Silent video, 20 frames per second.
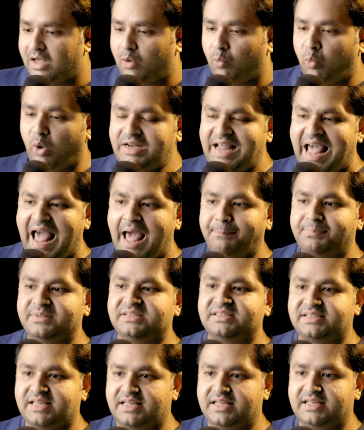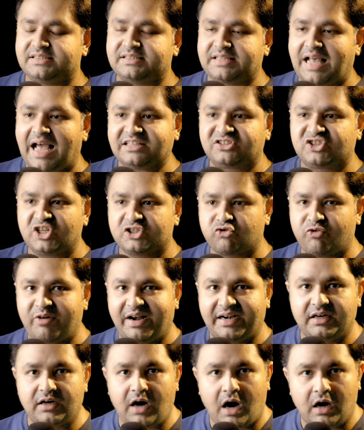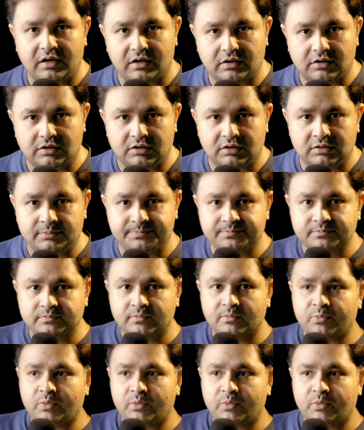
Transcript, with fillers: What happens is, I just read an article